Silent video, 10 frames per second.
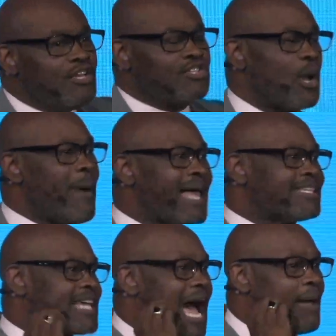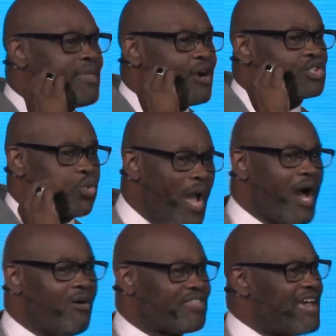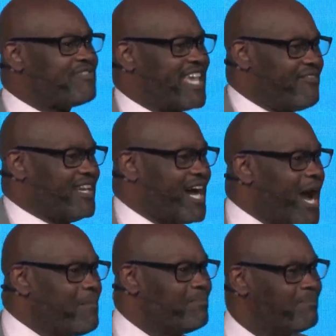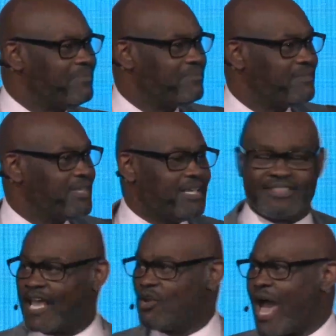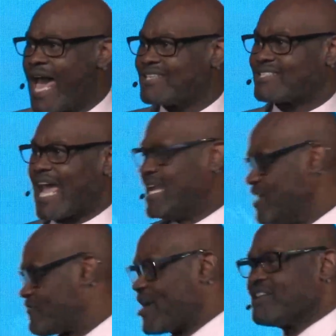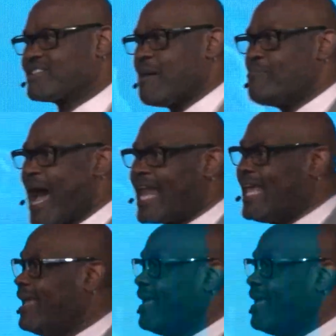so by the time they're 12, they've given up. They don't know how to stand in front of somebody.